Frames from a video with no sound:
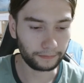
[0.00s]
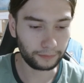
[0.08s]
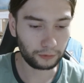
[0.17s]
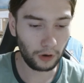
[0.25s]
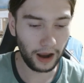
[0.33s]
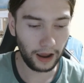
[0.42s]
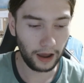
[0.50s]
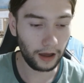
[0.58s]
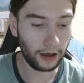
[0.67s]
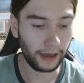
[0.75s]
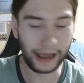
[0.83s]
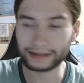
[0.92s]

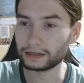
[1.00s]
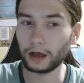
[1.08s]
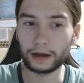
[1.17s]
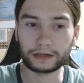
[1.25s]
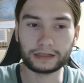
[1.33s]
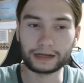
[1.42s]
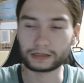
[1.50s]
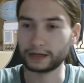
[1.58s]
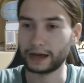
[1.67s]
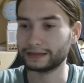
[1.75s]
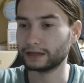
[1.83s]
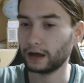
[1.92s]
Hit the likes, yes,
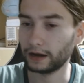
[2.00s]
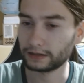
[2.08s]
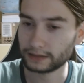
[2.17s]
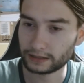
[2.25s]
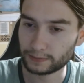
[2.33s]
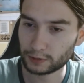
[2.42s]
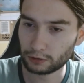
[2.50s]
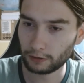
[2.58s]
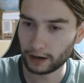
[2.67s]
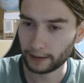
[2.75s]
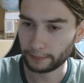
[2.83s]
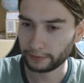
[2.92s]
hit the likes and
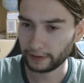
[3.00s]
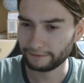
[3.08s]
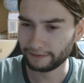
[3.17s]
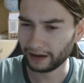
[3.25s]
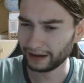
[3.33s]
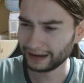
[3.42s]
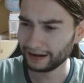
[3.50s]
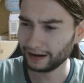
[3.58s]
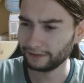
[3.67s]
subscribe. If I can...